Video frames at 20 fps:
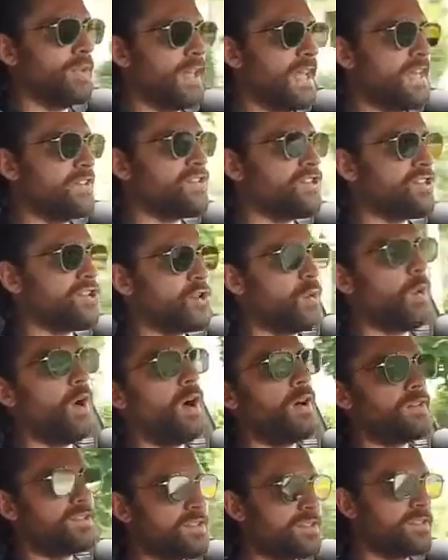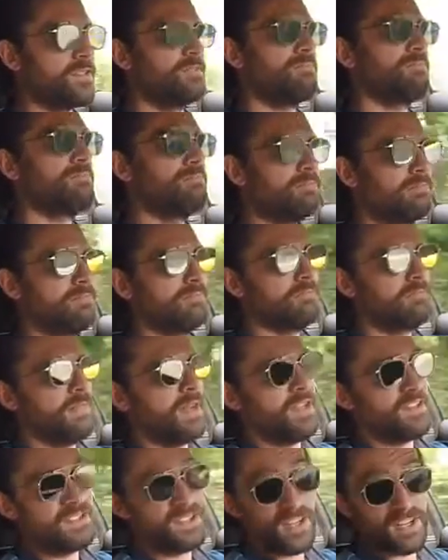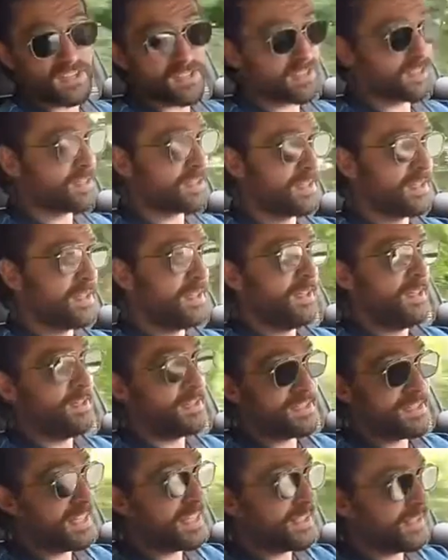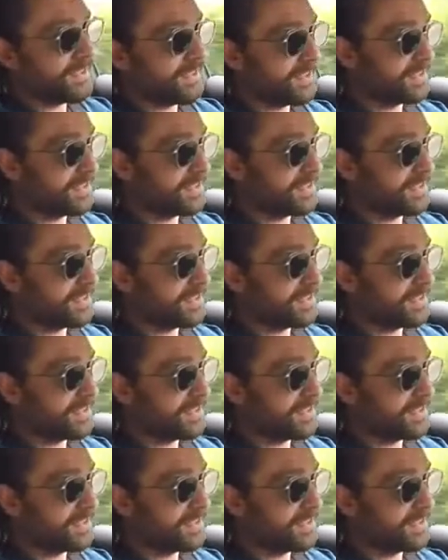it. It squats and does the deal,